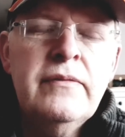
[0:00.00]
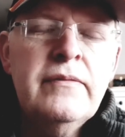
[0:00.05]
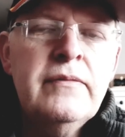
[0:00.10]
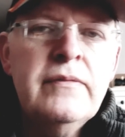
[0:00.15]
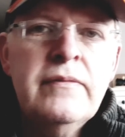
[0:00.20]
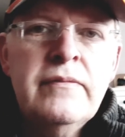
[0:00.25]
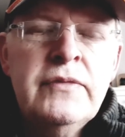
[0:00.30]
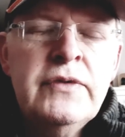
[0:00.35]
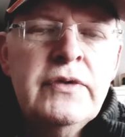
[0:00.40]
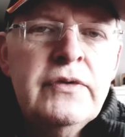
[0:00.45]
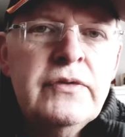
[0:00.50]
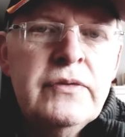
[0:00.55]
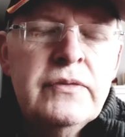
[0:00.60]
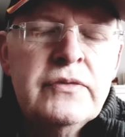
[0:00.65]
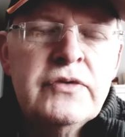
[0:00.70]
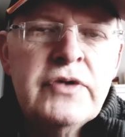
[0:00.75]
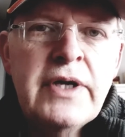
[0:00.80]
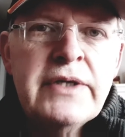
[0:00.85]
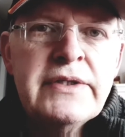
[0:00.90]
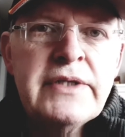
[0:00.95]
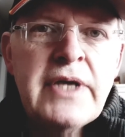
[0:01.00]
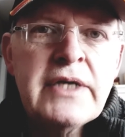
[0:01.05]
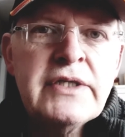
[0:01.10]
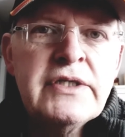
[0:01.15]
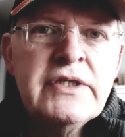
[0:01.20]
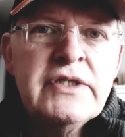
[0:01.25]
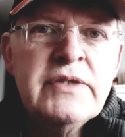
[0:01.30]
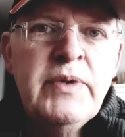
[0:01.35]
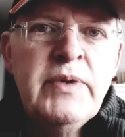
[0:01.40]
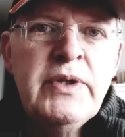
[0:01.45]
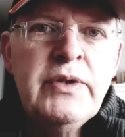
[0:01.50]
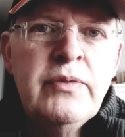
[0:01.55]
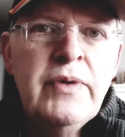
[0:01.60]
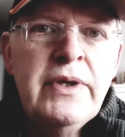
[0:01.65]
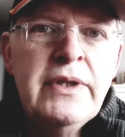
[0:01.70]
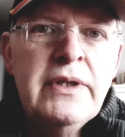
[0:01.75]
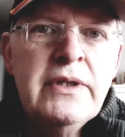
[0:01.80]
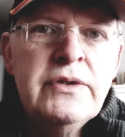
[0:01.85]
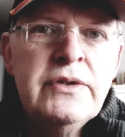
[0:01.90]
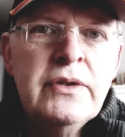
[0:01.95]
do transactions
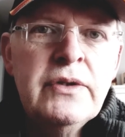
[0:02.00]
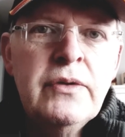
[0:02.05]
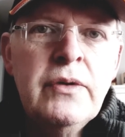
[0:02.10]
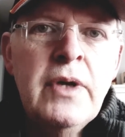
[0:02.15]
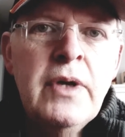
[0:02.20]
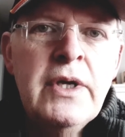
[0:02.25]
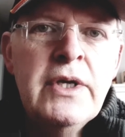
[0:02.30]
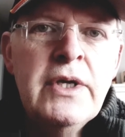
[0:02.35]
between the two.